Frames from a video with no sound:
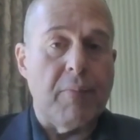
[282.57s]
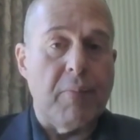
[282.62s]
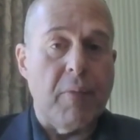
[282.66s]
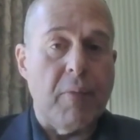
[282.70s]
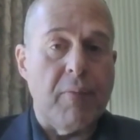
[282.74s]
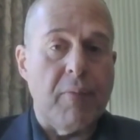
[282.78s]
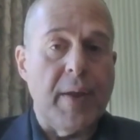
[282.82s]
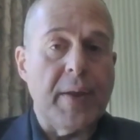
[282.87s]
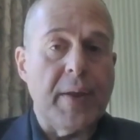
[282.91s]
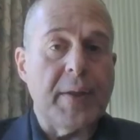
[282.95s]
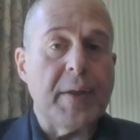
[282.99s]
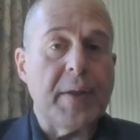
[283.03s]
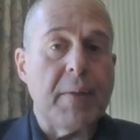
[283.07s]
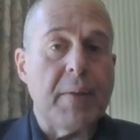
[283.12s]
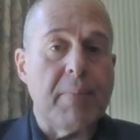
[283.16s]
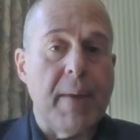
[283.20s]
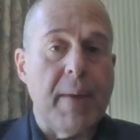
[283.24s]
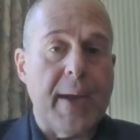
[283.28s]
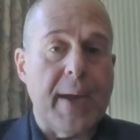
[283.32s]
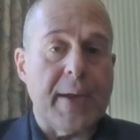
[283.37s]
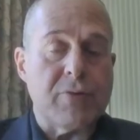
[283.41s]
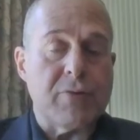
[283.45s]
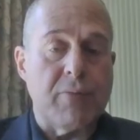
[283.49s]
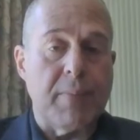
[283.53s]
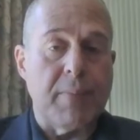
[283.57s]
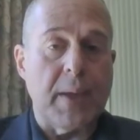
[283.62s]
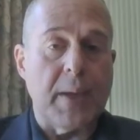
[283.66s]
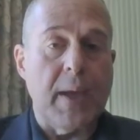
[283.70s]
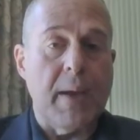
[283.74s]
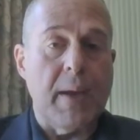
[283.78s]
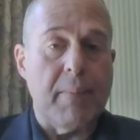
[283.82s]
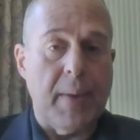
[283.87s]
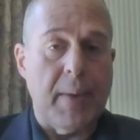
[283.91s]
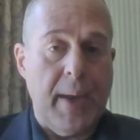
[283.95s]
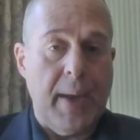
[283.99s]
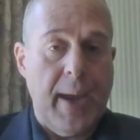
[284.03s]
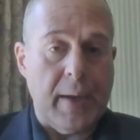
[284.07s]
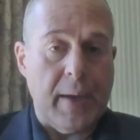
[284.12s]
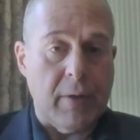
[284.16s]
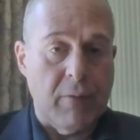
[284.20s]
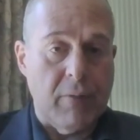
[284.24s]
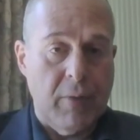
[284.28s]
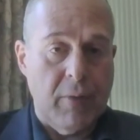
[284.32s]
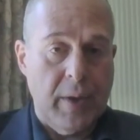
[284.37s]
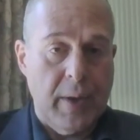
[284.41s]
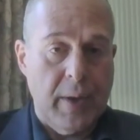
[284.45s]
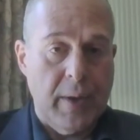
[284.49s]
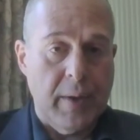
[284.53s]
preventing BAX from becoming
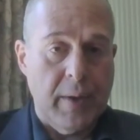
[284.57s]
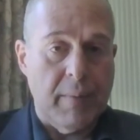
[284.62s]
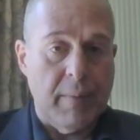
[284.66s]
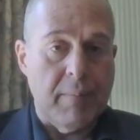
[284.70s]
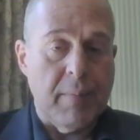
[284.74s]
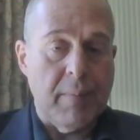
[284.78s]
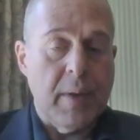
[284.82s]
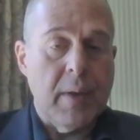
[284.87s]
activated.